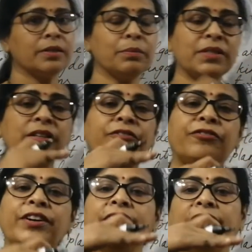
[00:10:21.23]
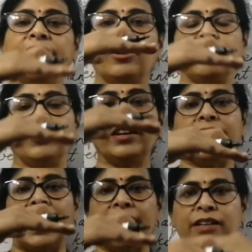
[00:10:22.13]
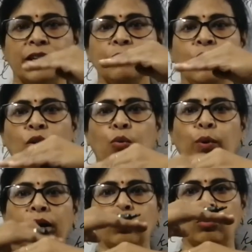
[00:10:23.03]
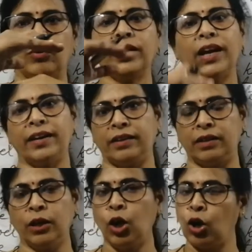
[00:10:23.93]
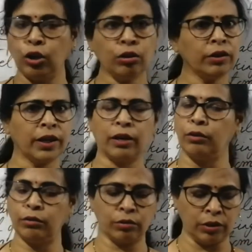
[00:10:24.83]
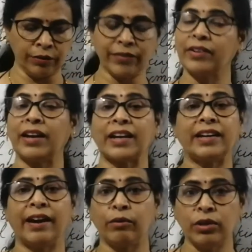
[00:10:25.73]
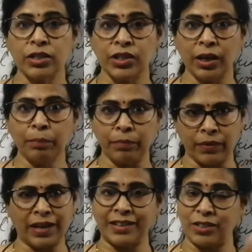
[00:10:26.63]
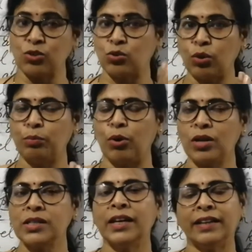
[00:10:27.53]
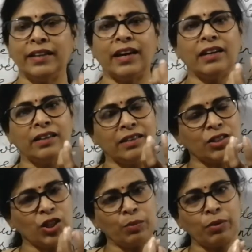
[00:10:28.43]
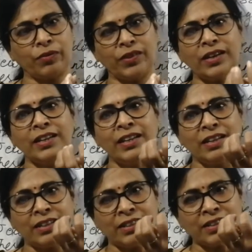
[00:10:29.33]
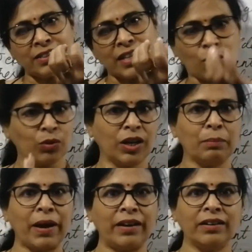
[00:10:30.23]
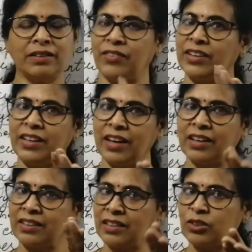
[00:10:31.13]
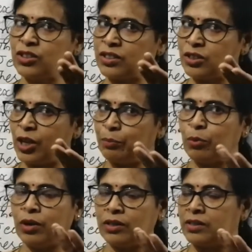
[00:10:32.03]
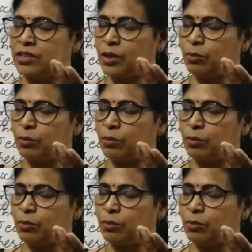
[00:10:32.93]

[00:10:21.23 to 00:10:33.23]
earth means different layer of the diatom one over another. Although they are not only of the rectangular shape like the soap box, they are in the shape of the circular manner. When they are in the shape of the